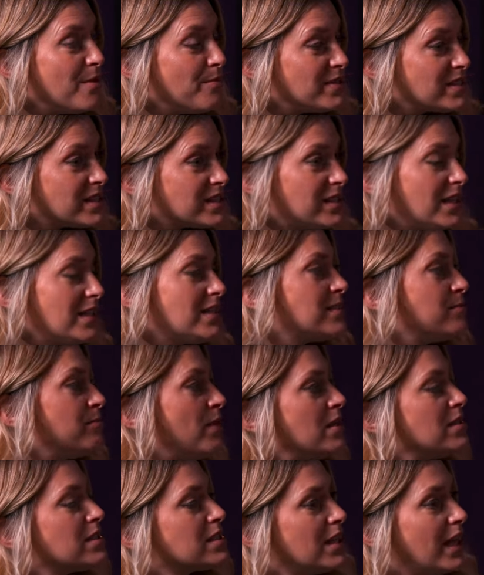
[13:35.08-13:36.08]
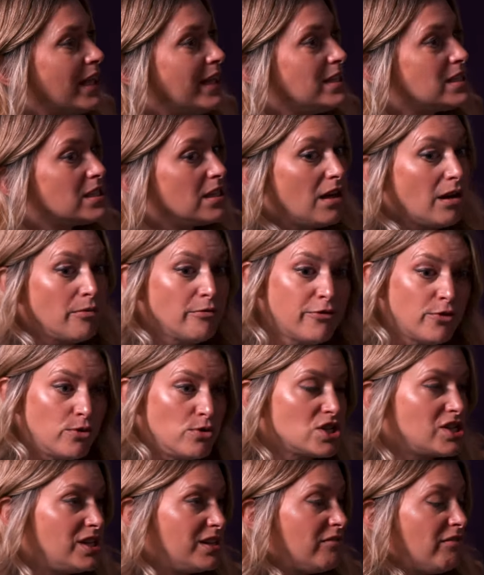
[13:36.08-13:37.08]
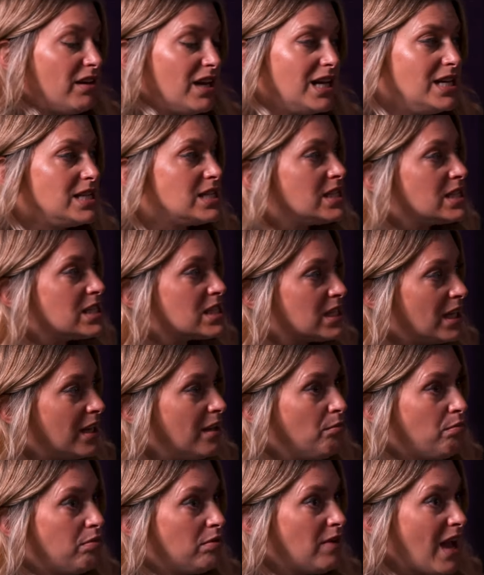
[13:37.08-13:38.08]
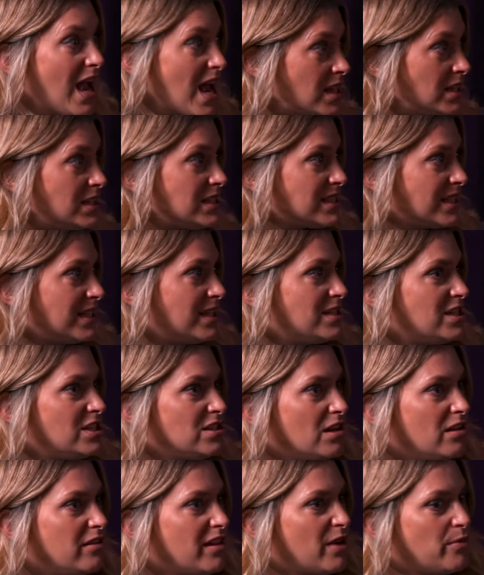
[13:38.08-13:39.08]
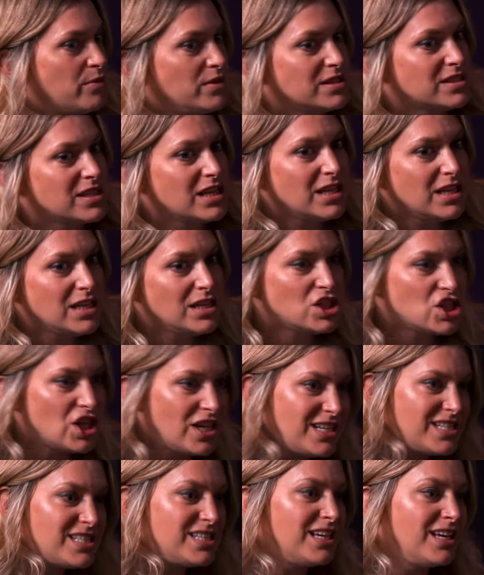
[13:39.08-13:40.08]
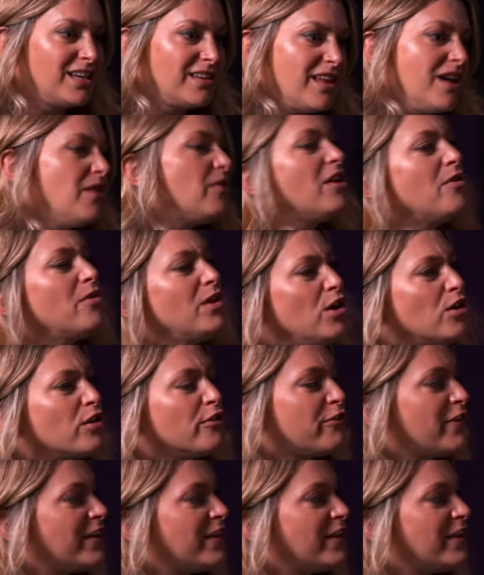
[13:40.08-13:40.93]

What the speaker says: But 6 months later, unfortunately, the relationship ended. You know, there was cheating. There were a lot of